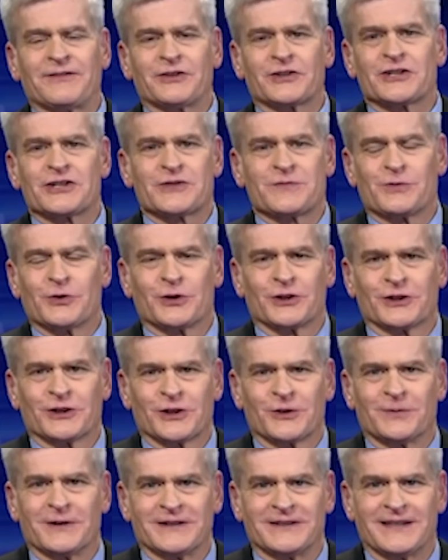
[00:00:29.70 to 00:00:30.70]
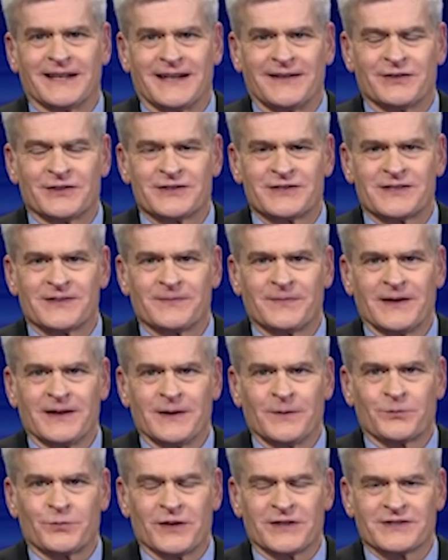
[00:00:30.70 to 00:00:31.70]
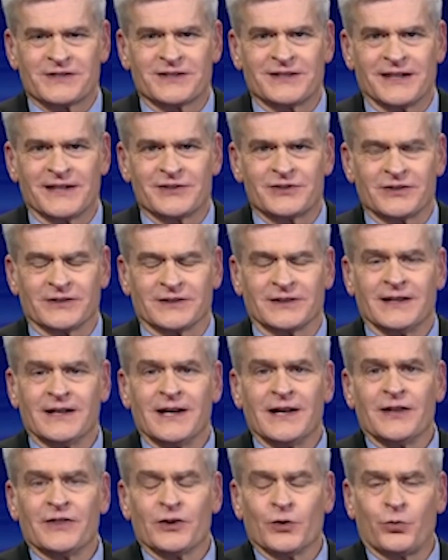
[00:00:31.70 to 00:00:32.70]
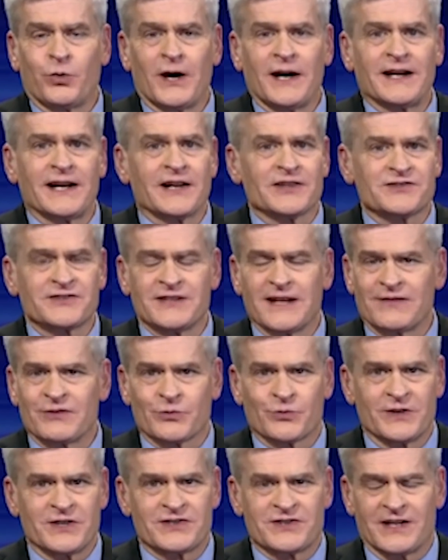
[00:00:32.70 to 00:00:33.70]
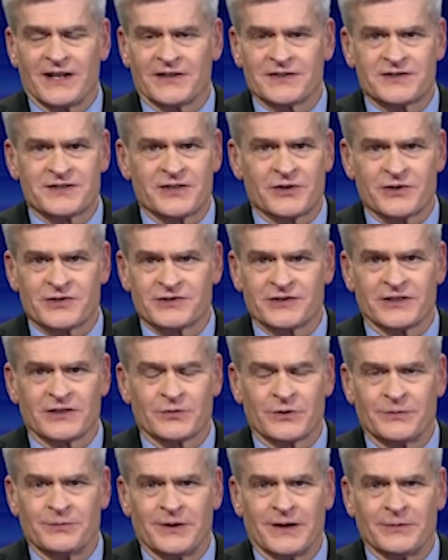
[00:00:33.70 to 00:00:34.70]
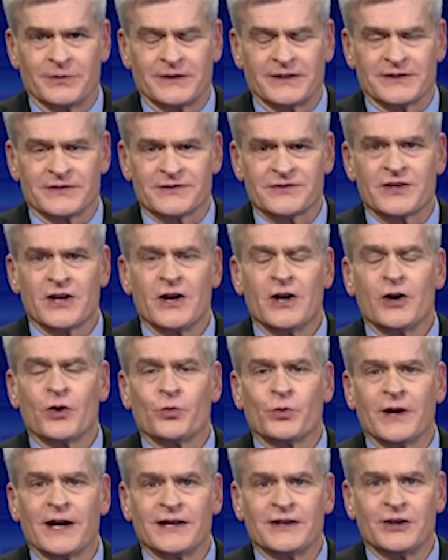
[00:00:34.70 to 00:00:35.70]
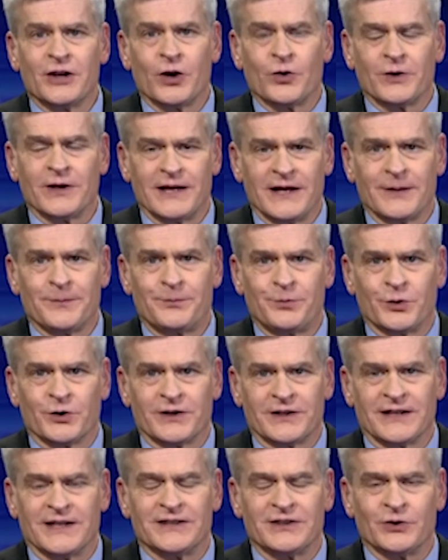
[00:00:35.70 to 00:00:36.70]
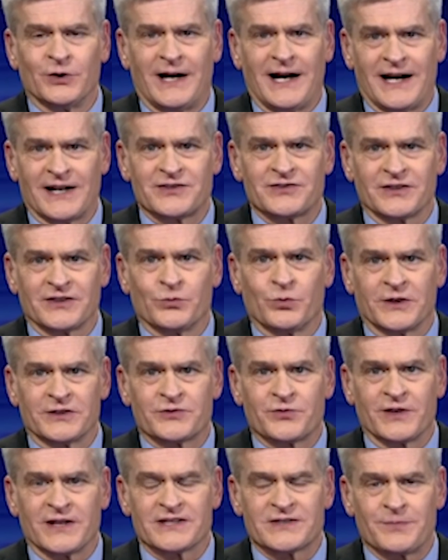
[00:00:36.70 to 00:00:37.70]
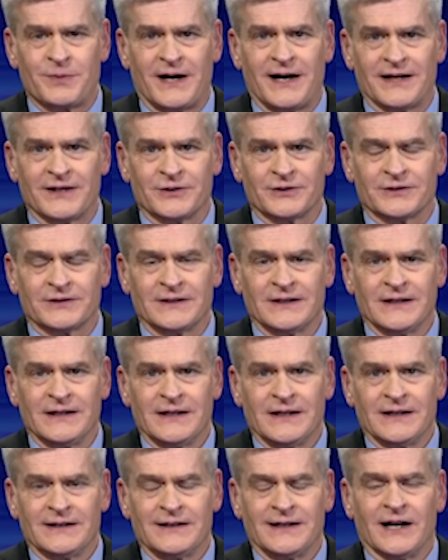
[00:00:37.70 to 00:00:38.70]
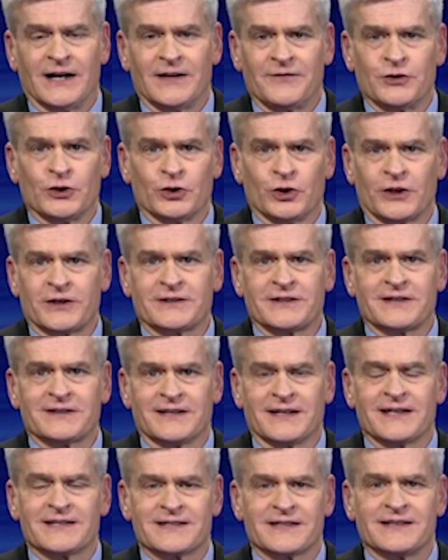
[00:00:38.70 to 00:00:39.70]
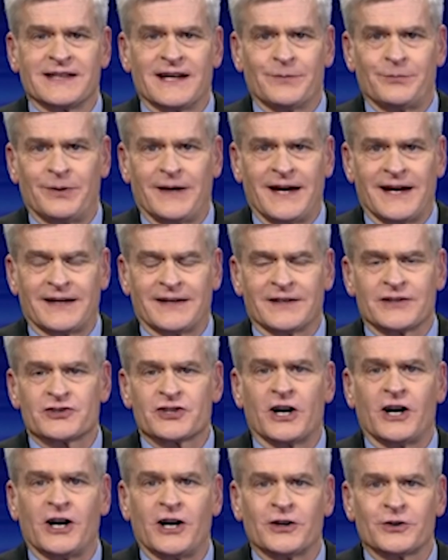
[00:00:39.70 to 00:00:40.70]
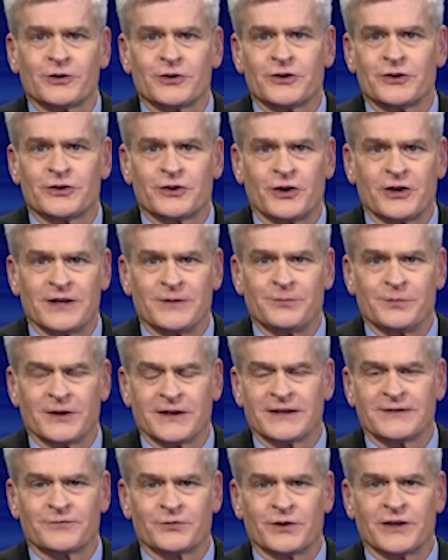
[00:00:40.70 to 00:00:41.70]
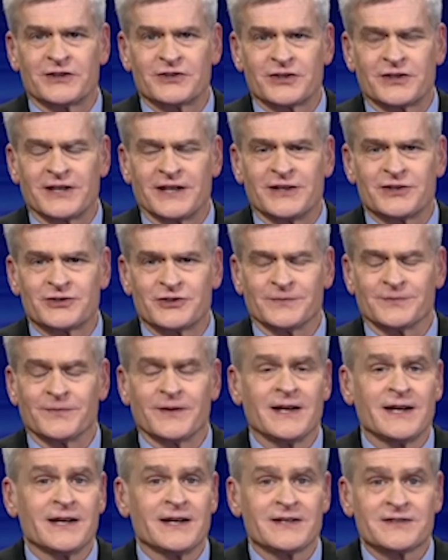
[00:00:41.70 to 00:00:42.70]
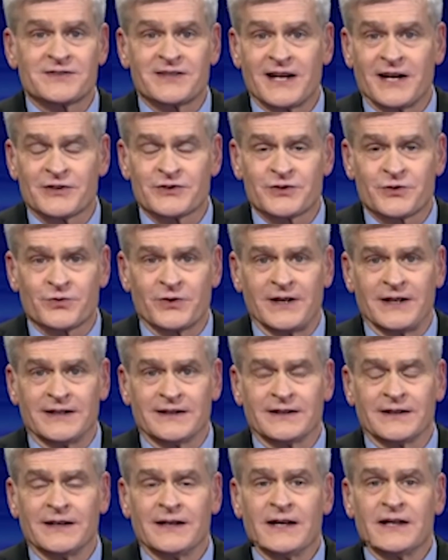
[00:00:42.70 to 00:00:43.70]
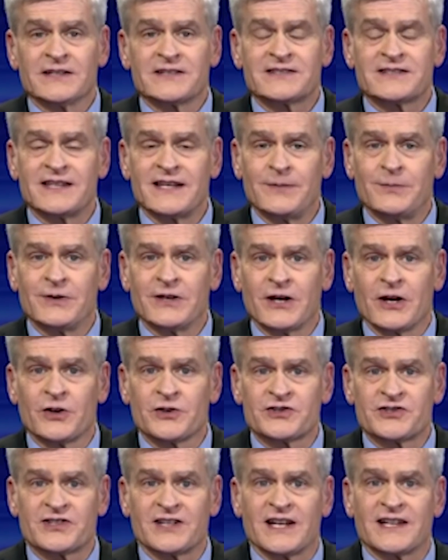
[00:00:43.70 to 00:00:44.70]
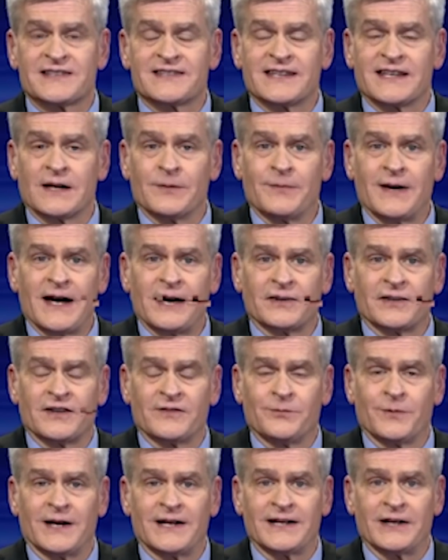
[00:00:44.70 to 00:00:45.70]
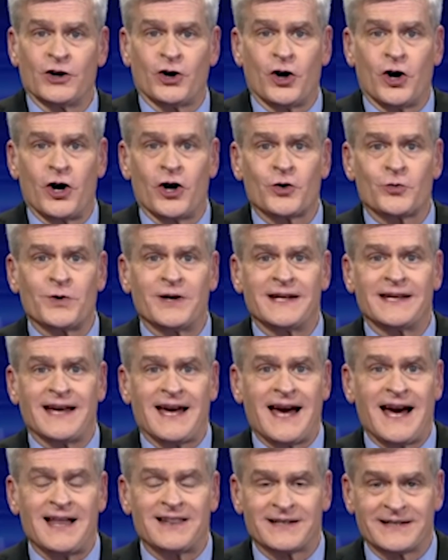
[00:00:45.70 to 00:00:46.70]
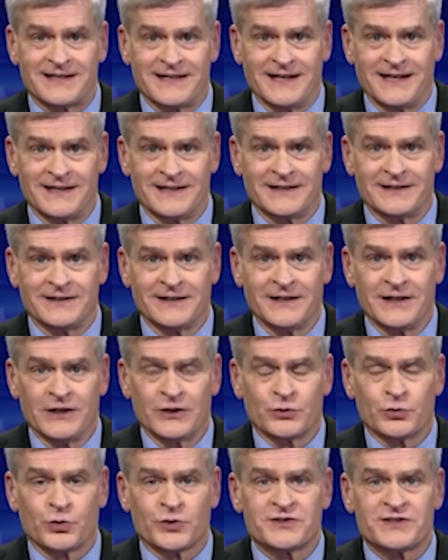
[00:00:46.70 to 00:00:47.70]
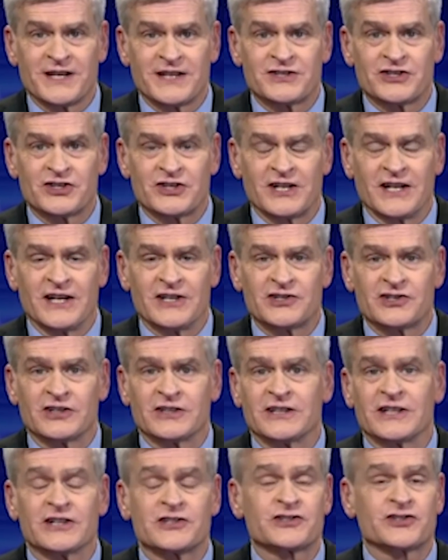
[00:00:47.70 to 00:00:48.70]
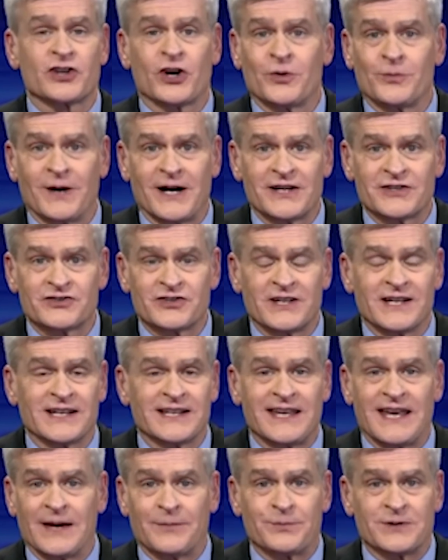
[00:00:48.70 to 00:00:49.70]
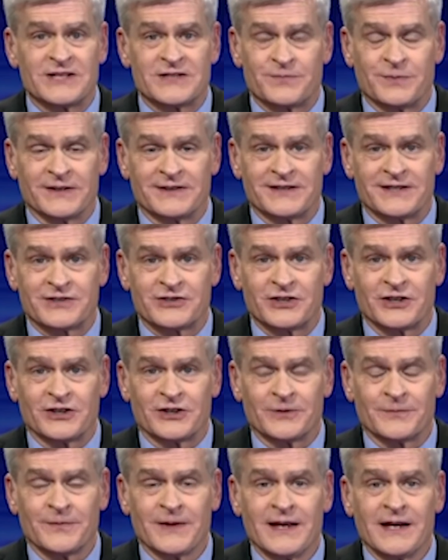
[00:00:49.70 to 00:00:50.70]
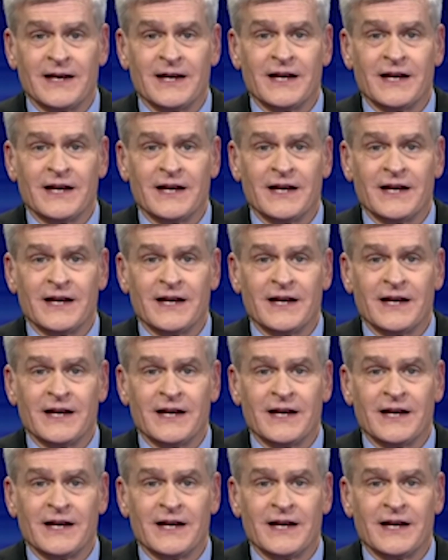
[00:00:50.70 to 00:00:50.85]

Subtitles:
have to dispute a little bit David's presentation. The White House never reached out seriously to Republicans. We had no input into actually what transpired. Now, if you look at the things in that package, $130 billion for education, sounds great. CBO says the amount of money already allocated towards education is so much it can't be spent this year.